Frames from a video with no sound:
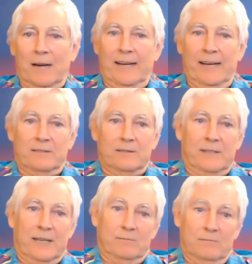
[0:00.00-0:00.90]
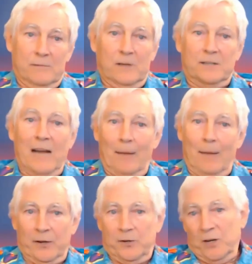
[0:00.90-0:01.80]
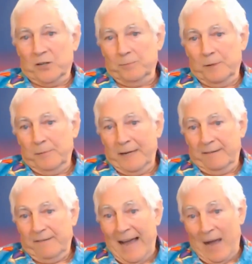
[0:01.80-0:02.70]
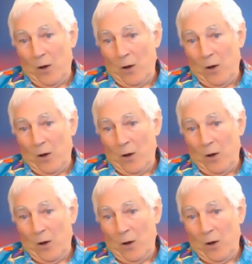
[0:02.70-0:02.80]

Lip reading: hint that a timing adjustment be found.